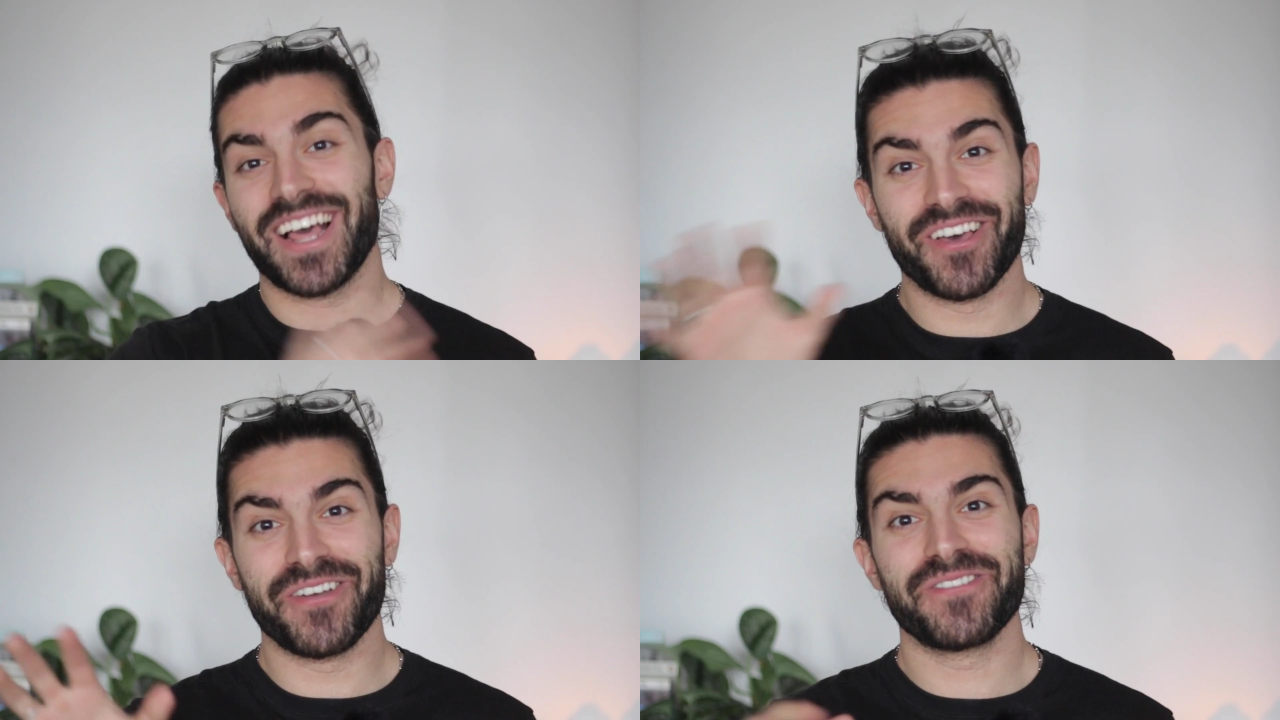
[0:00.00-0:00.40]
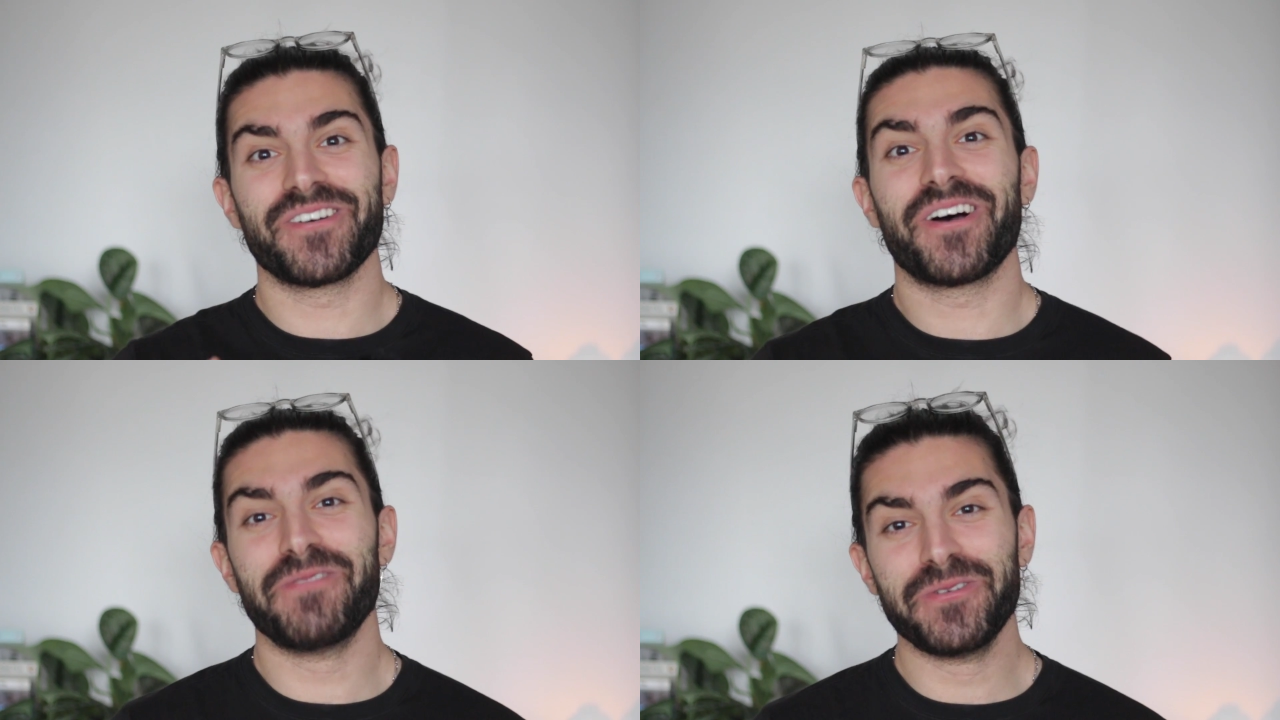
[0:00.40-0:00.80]
Hello,
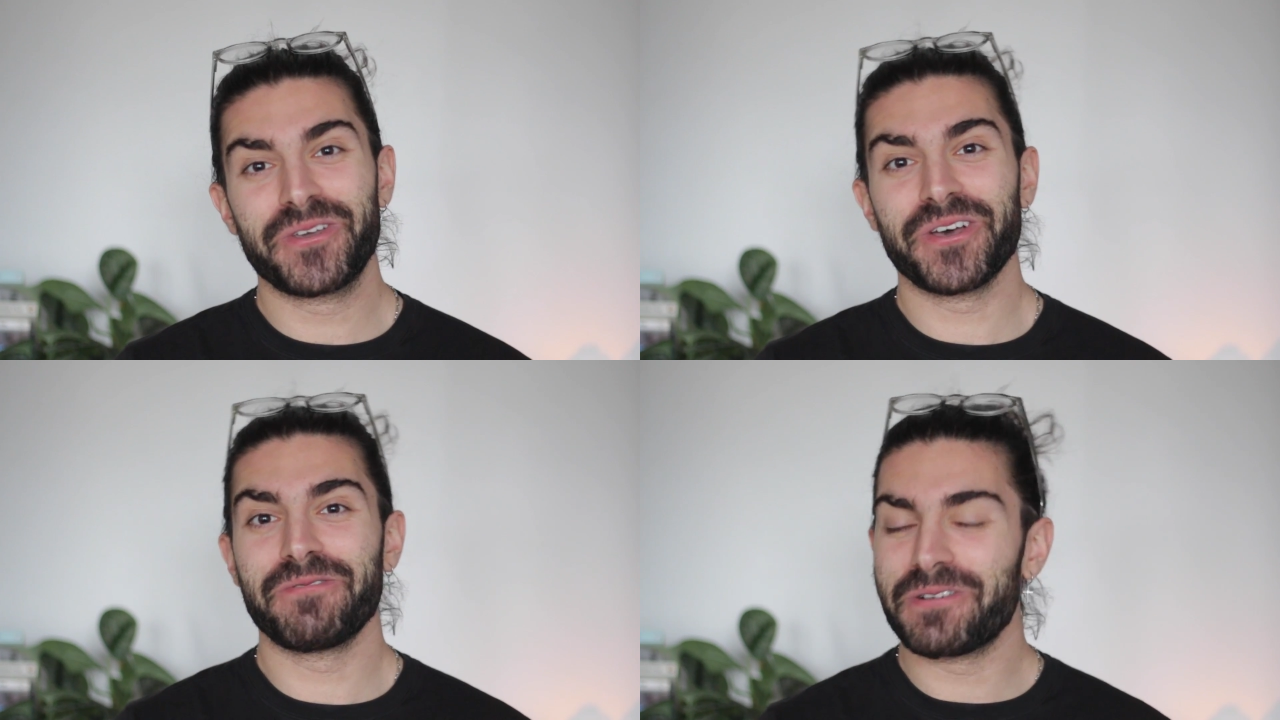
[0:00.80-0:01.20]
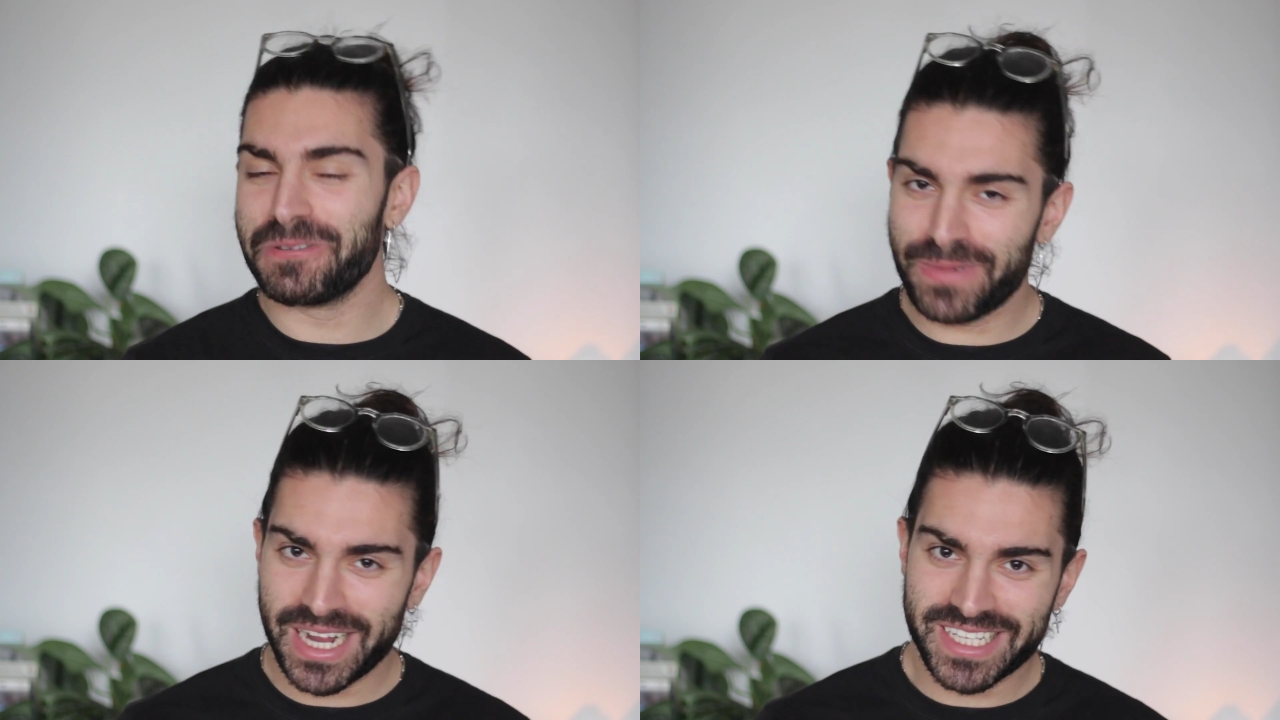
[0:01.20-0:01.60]
I'm Luca,
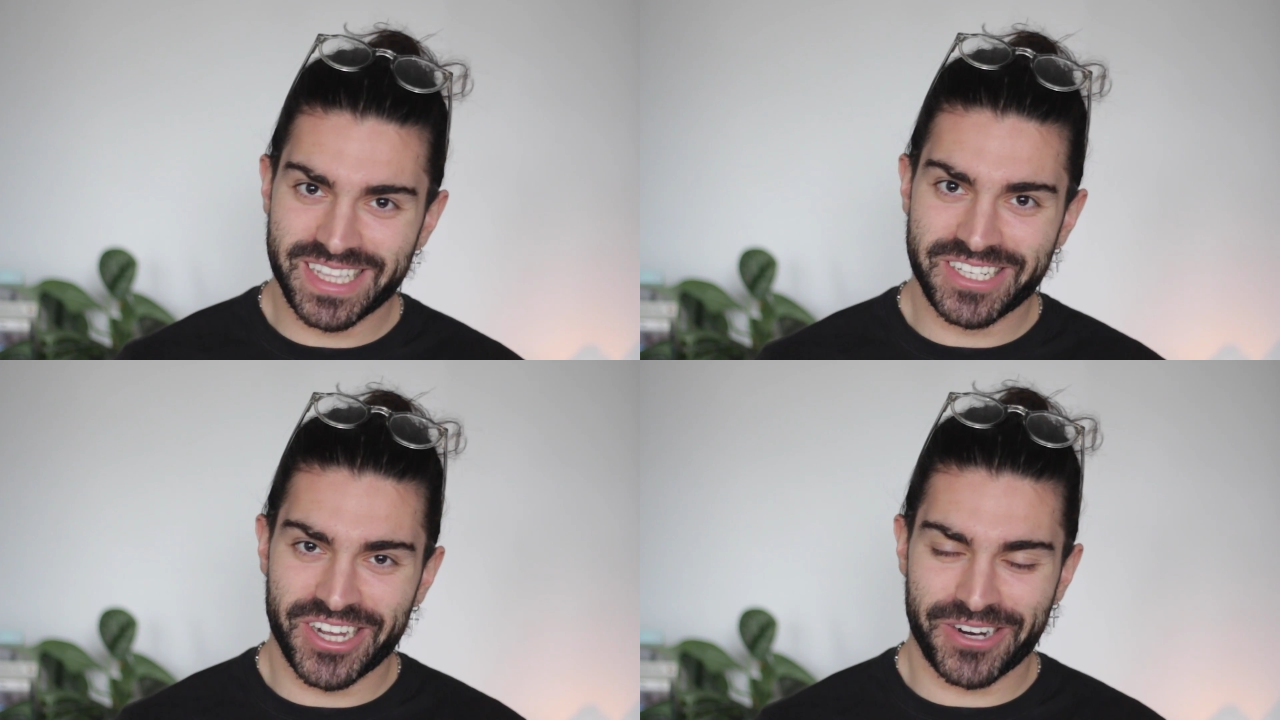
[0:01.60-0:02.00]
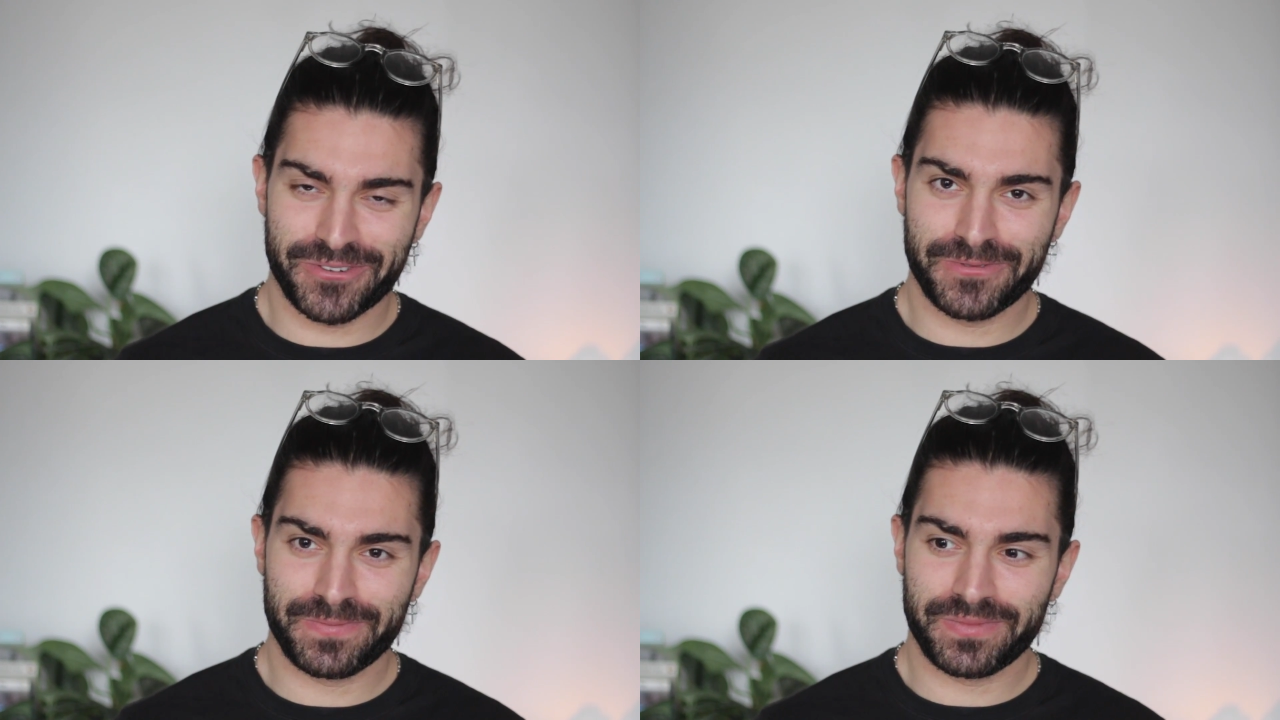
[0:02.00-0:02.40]
welcome back to the
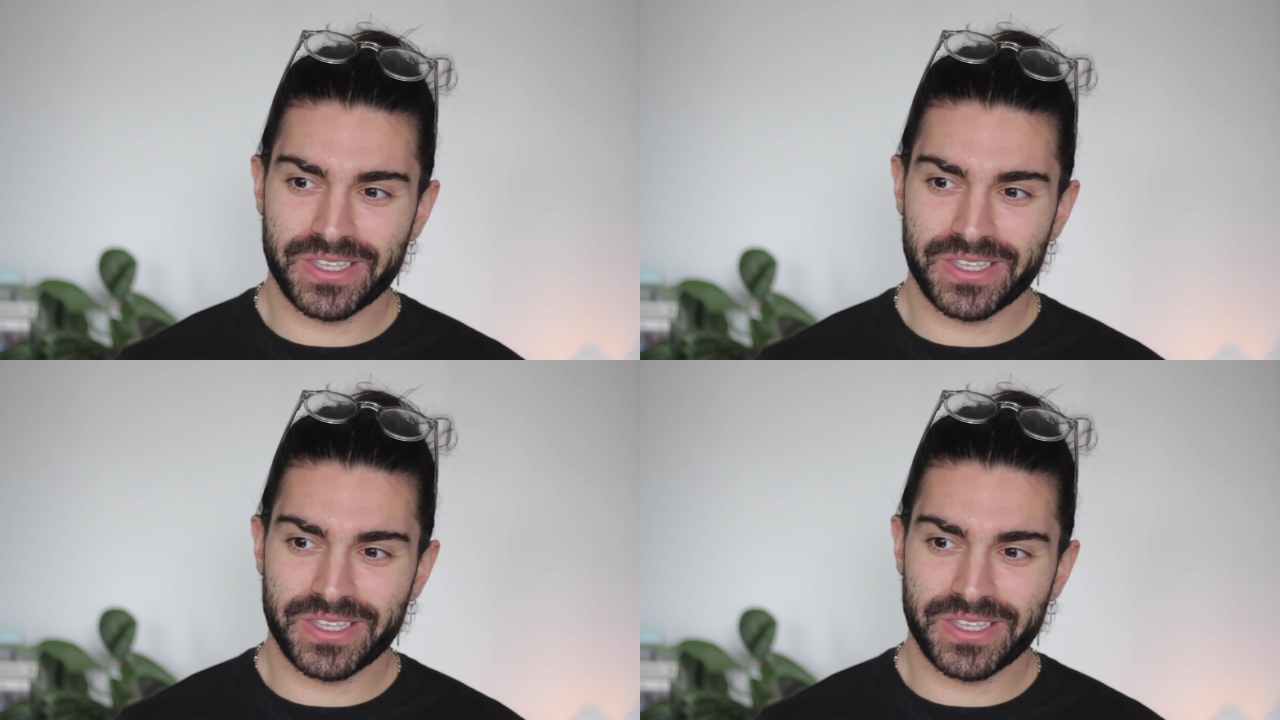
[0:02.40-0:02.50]
channel.